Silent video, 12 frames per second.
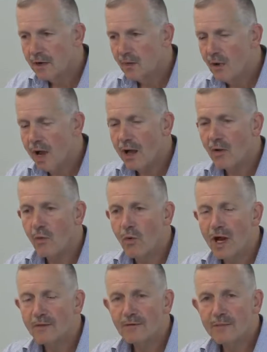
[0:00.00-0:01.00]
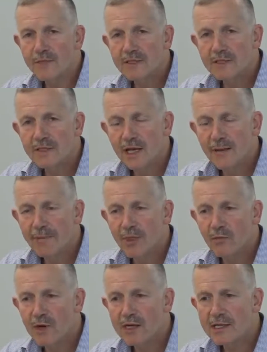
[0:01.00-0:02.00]
Well, one of them is,
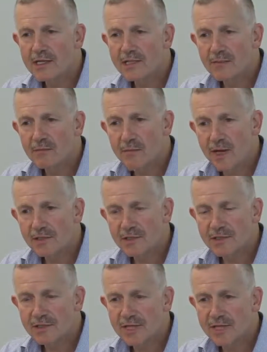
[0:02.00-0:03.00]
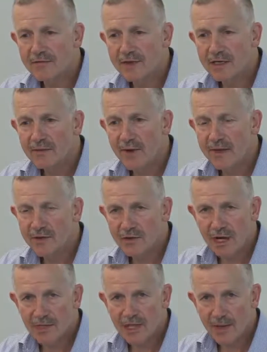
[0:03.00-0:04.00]
one of these muscles is innervated by the
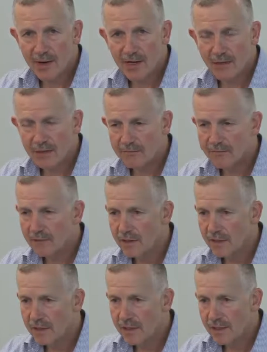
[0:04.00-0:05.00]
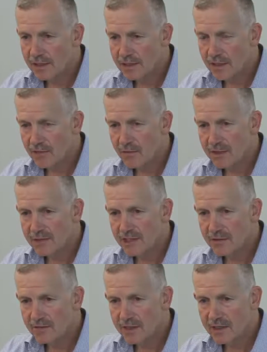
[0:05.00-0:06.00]
trigeminal nerve, and the other one is
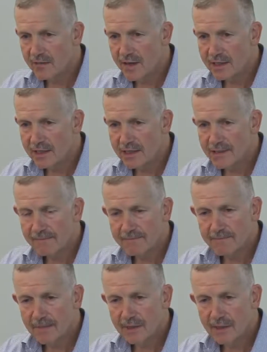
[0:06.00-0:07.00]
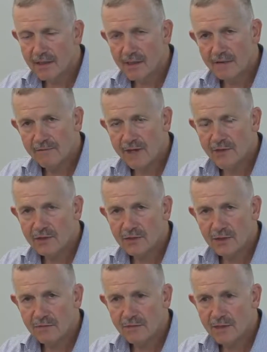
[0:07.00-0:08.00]
innervated by the facial
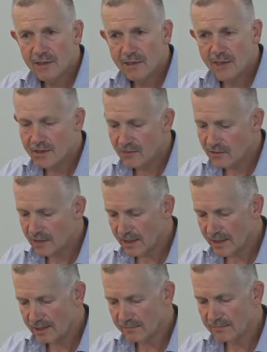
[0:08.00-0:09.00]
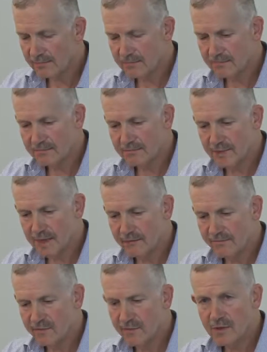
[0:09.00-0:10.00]
nerve. And they're only like a
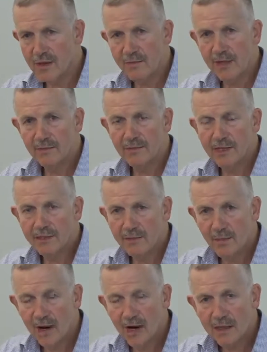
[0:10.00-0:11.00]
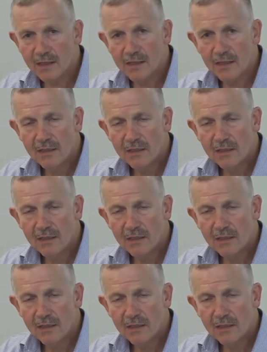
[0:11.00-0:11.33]
few millimeters apart.